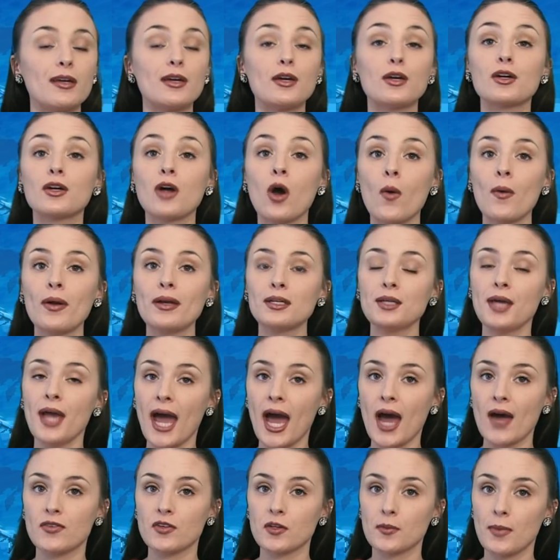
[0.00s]
you're going to
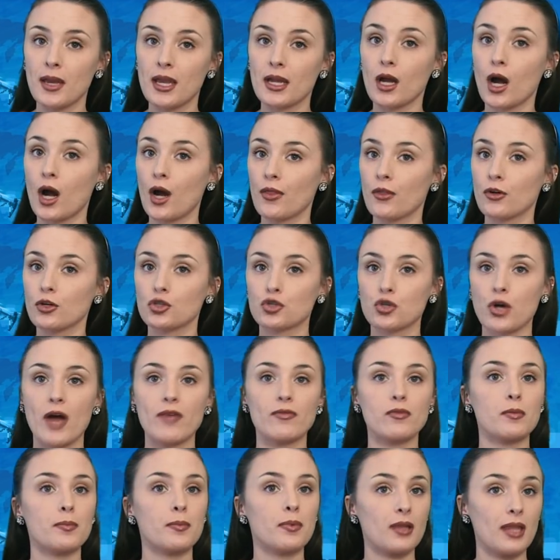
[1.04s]
have to make other
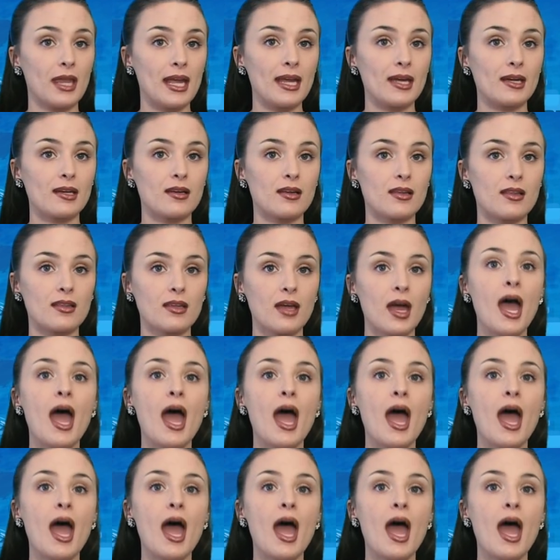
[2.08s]
travel plans,